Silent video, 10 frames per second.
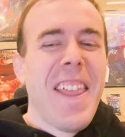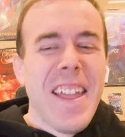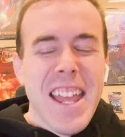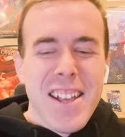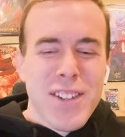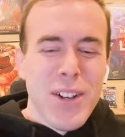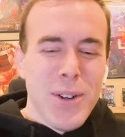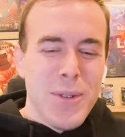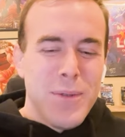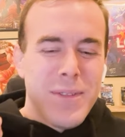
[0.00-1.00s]
Yeah,
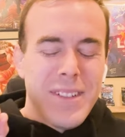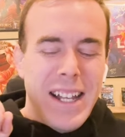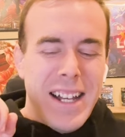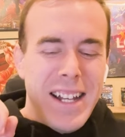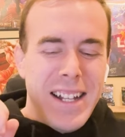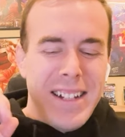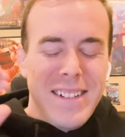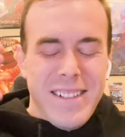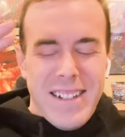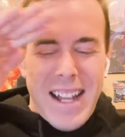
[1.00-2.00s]
so uh,
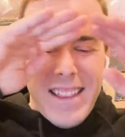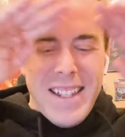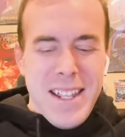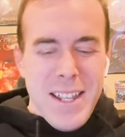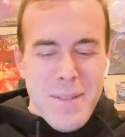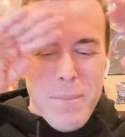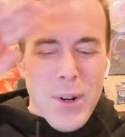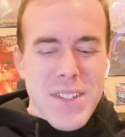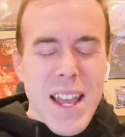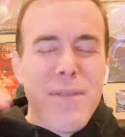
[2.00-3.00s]
at the
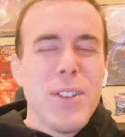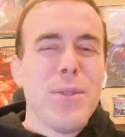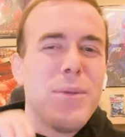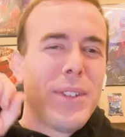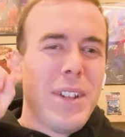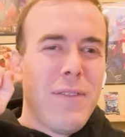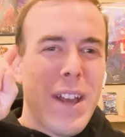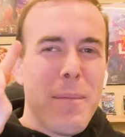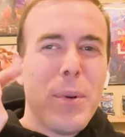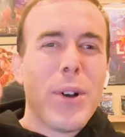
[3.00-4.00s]
bird's eye view, you've
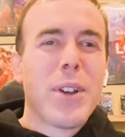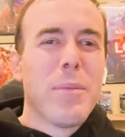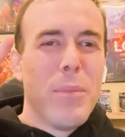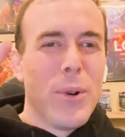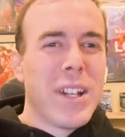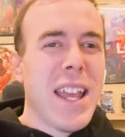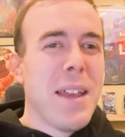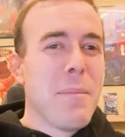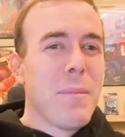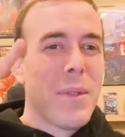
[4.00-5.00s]
got book, board
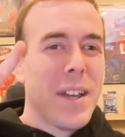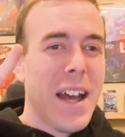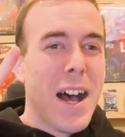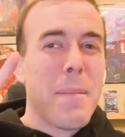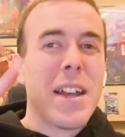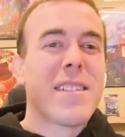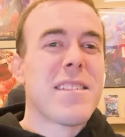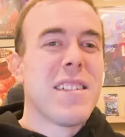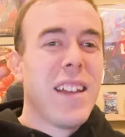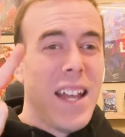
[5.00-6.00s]
game,
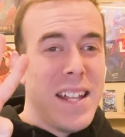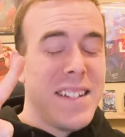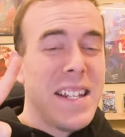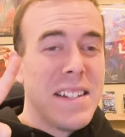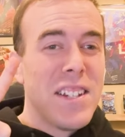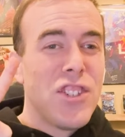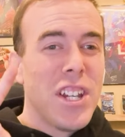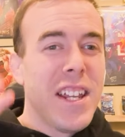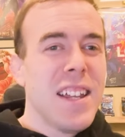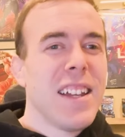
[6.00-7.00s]
comics, and TCG.
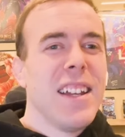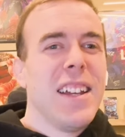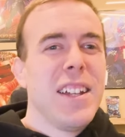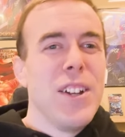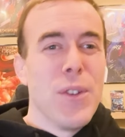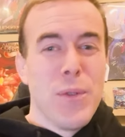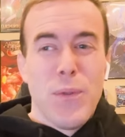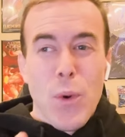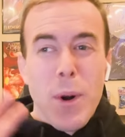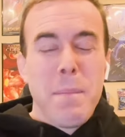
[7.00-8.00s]
You know the
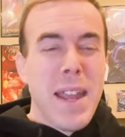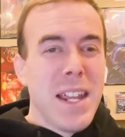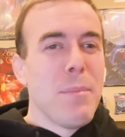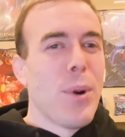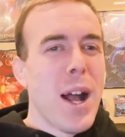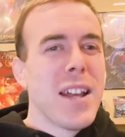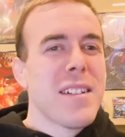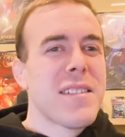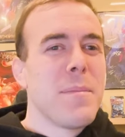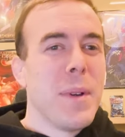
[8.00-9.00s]
four main
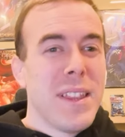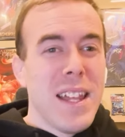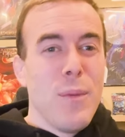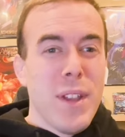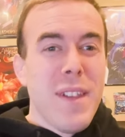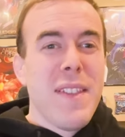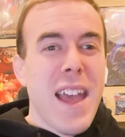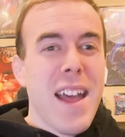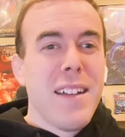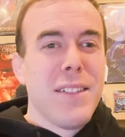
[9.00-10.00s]
products, but then within
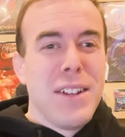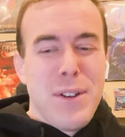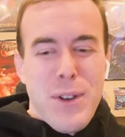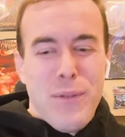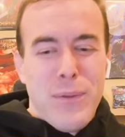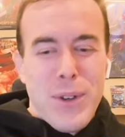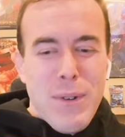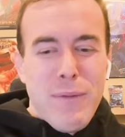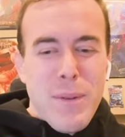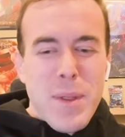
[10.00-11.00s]
that, you know, go
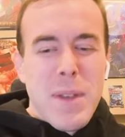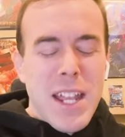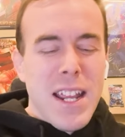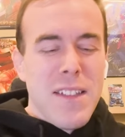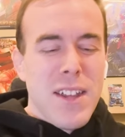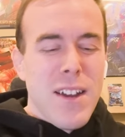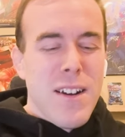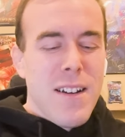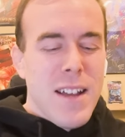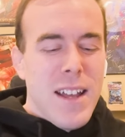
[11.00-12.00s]
going from the beginning of the
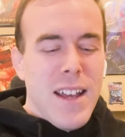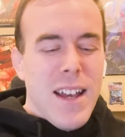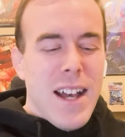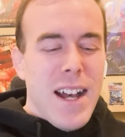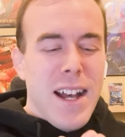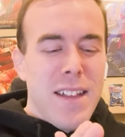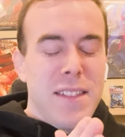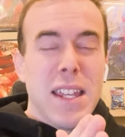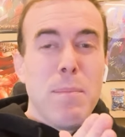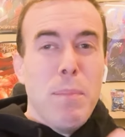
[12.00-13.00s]
year, uh,
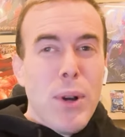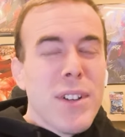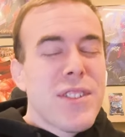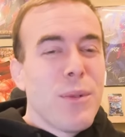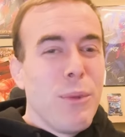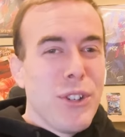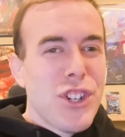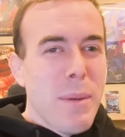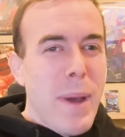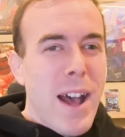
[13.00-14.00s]
the books will
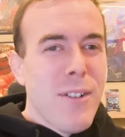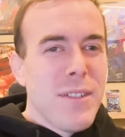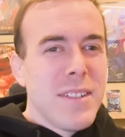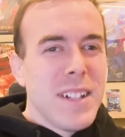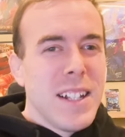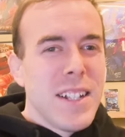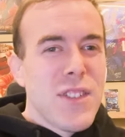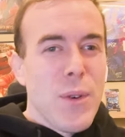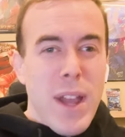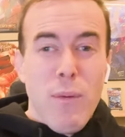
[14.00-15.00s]
ship out,
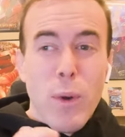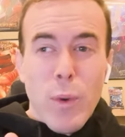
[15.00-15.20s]
so everyone